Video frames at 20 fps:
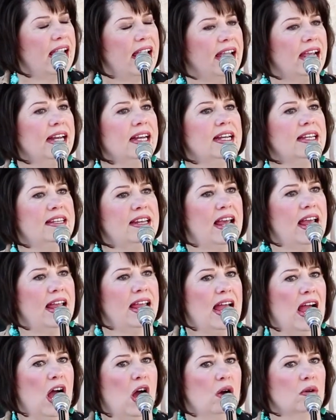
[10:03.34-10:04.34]
and
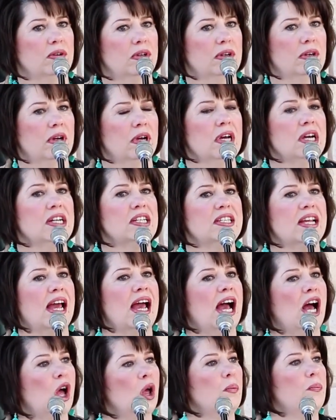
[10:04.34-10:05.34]
day out to
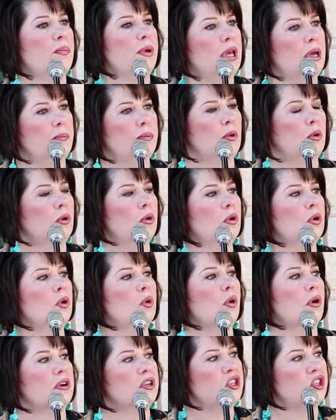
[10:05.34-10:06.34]
help people
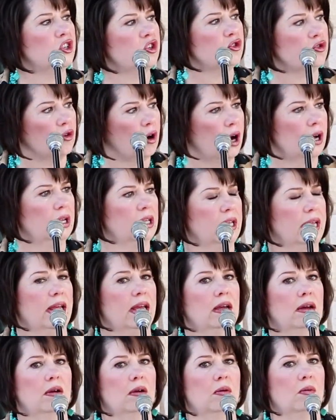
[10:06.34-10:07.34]
who are
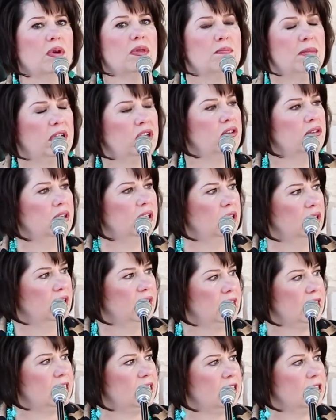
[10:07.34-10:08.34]
struggling with mental
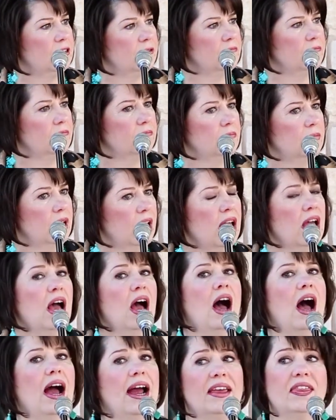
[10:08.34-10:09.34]
illness.
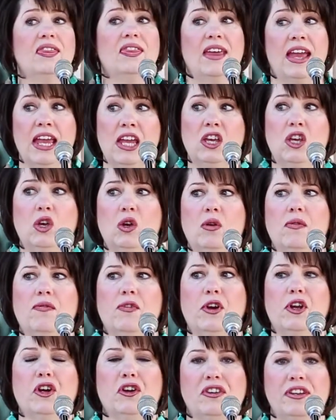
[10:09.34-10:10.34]
I thank you
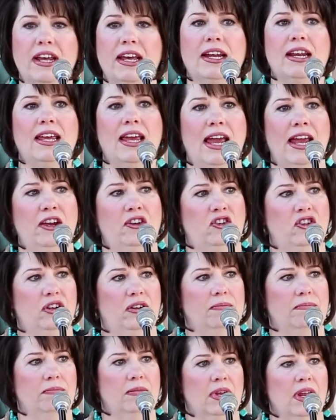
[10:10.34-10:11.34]
for your
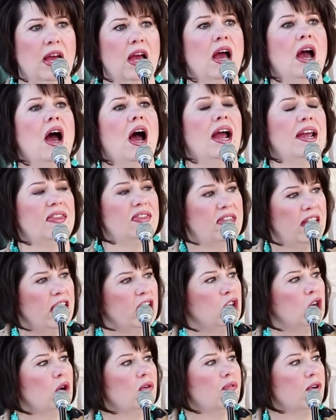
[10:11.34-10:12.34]
dedication. I
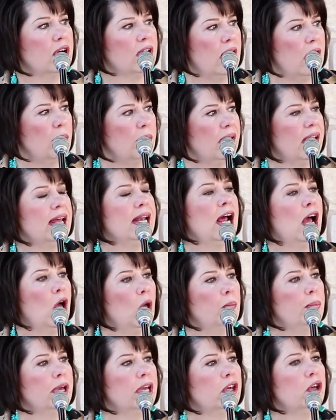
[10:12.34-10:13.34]
thank you for coming and
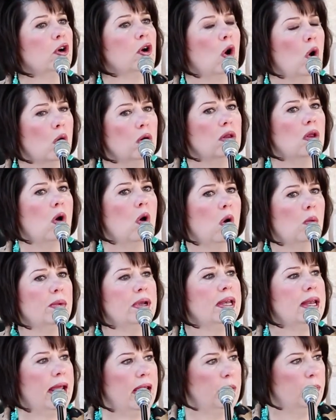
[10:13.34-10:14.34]
helping your Oklahoma
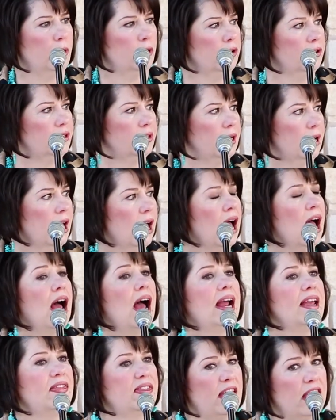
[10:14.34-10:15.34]
neighbors.
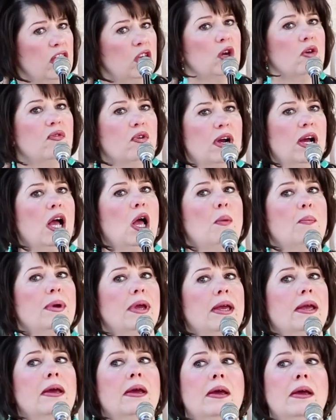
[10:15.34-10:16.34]
I thank you for
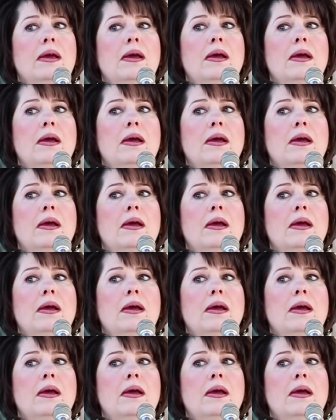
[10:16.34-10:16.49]
helping